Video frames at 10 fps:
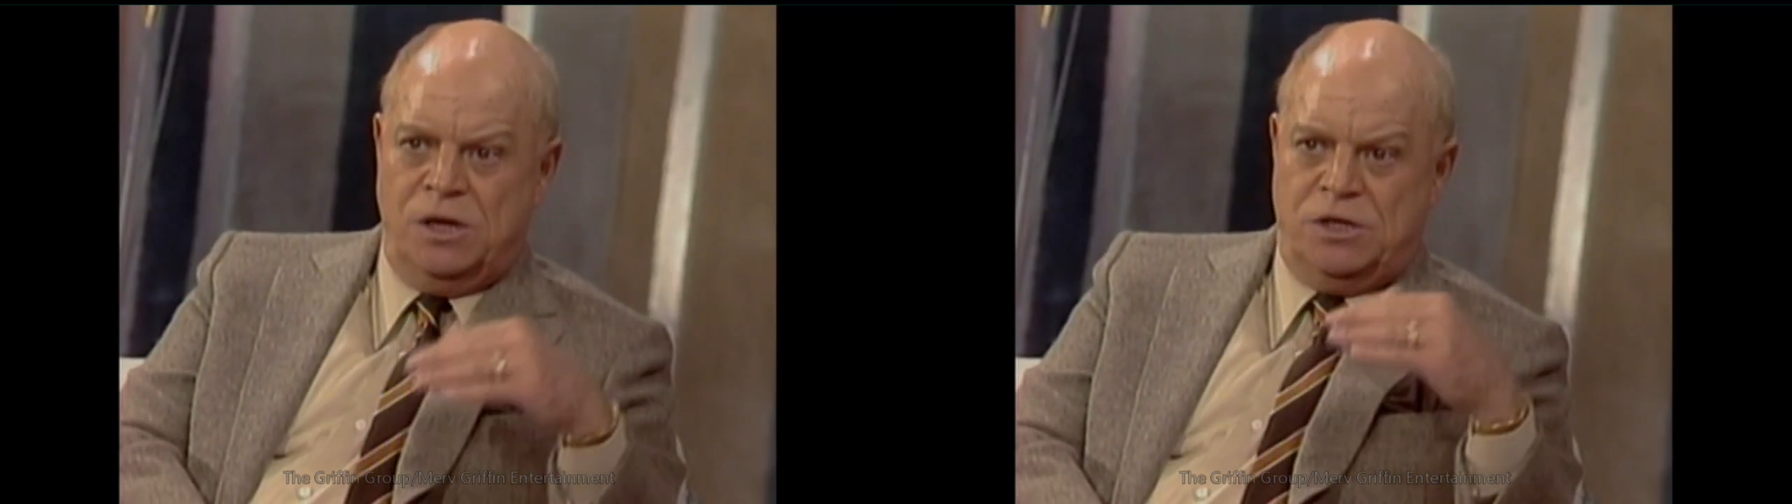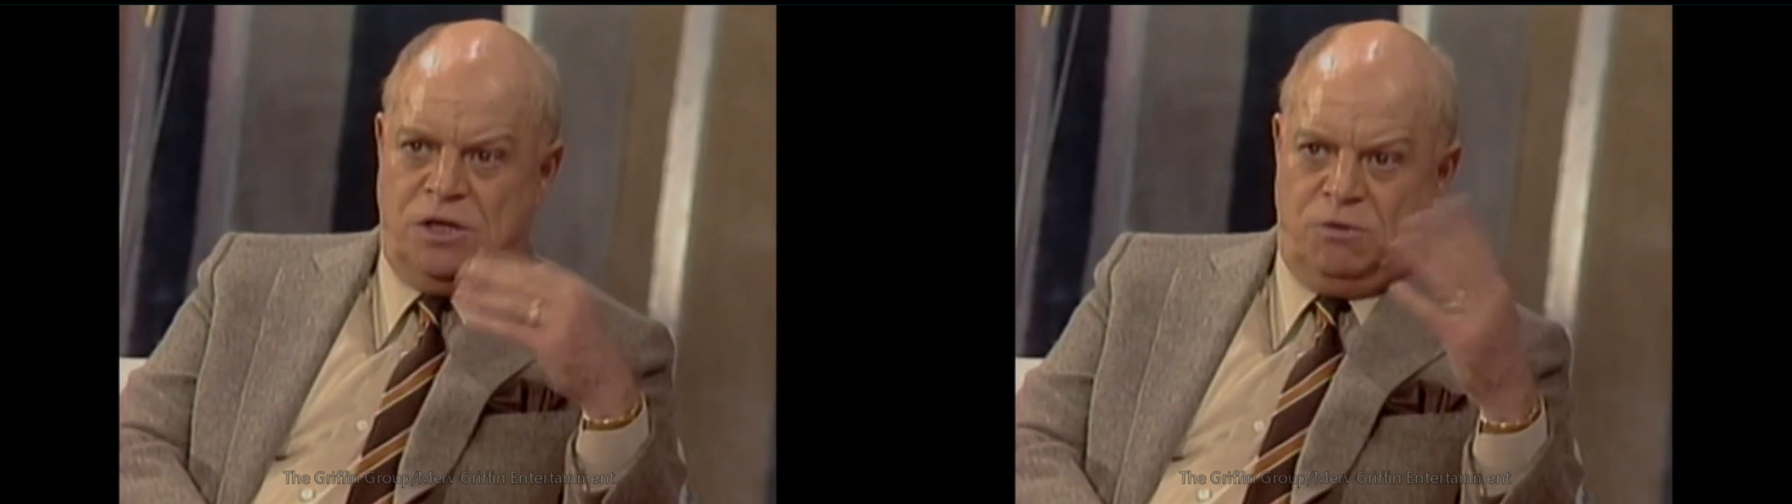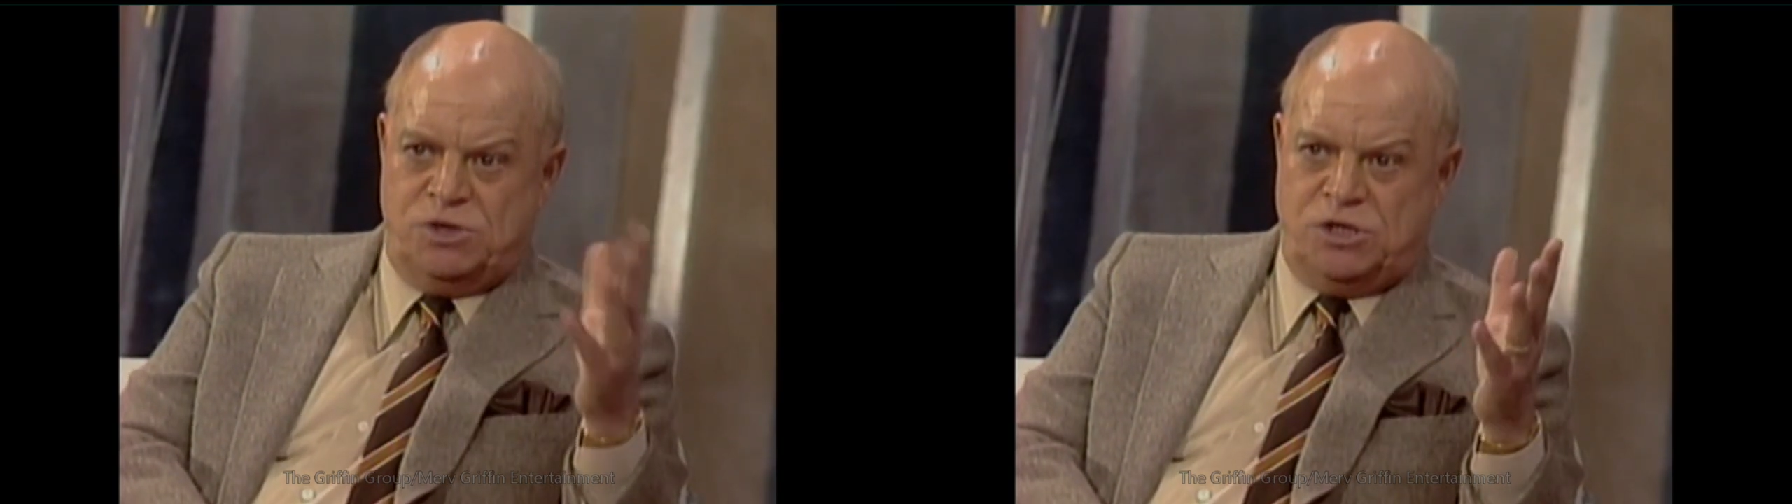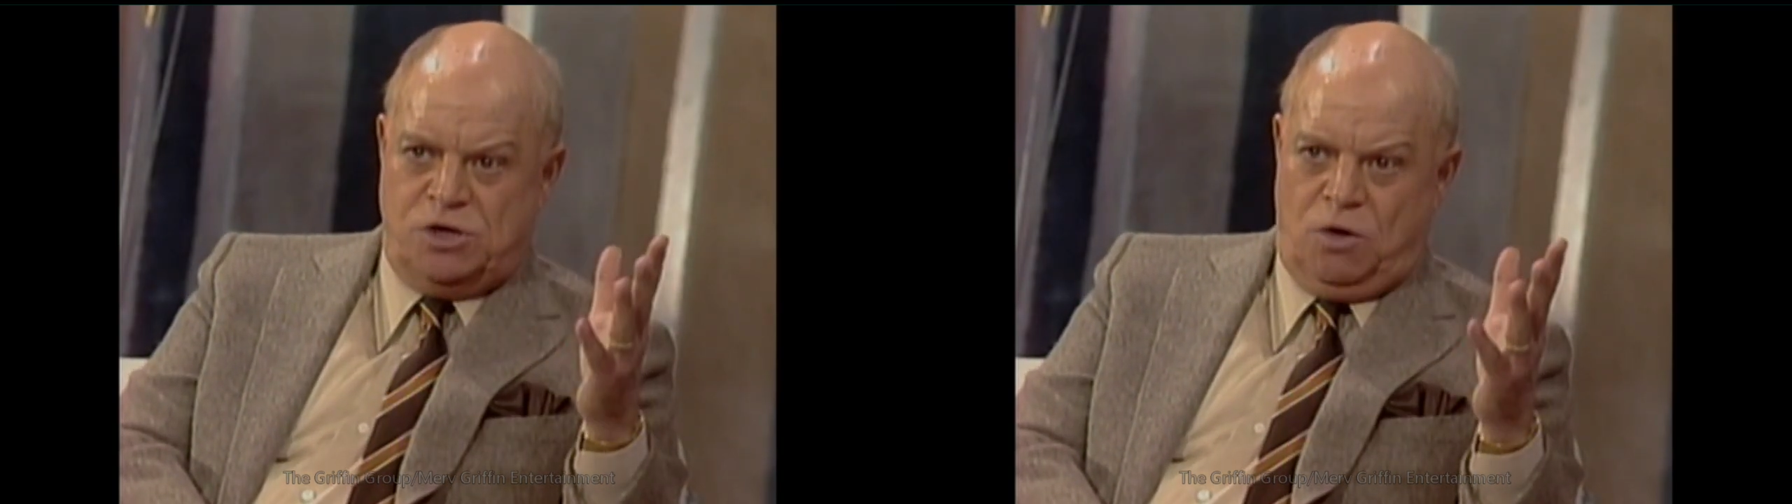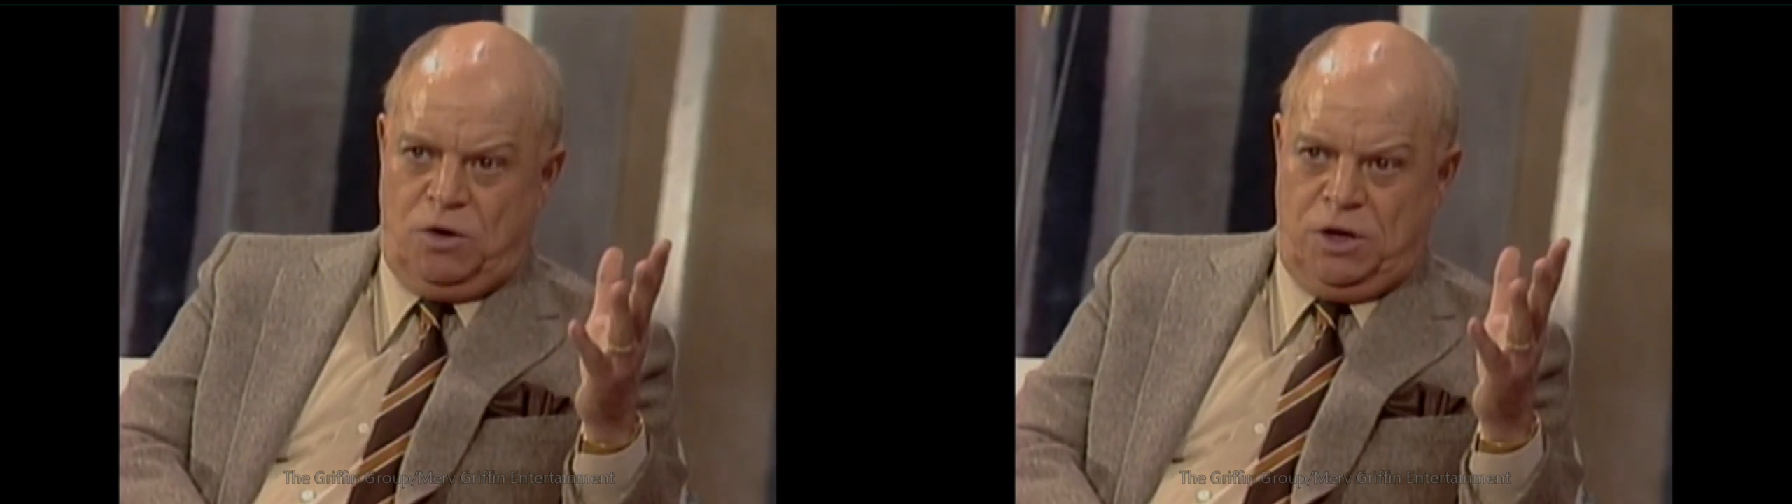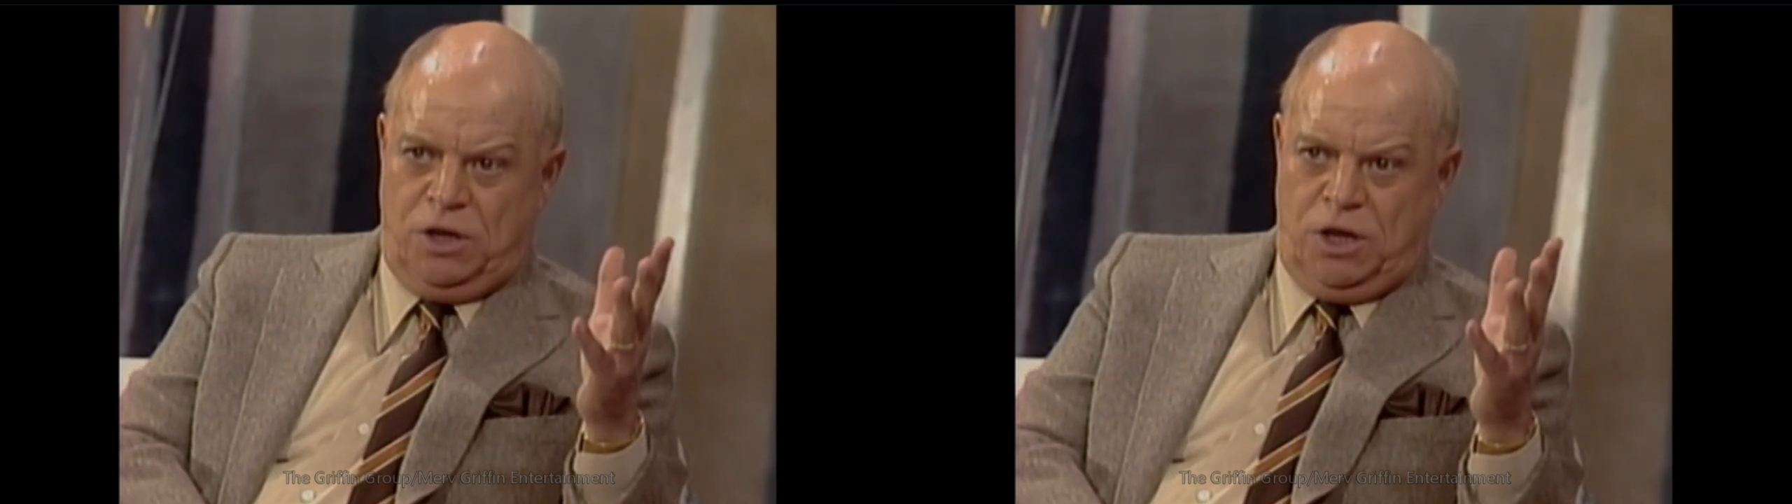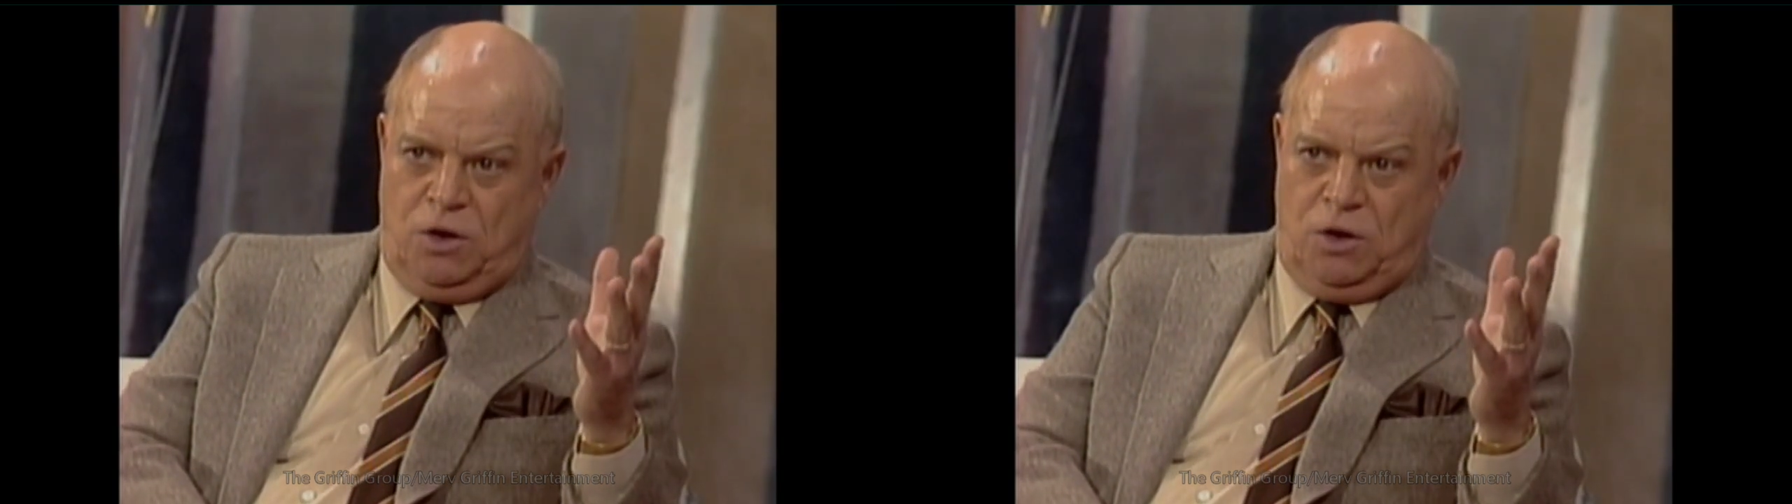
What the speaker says: Do you think we should go to the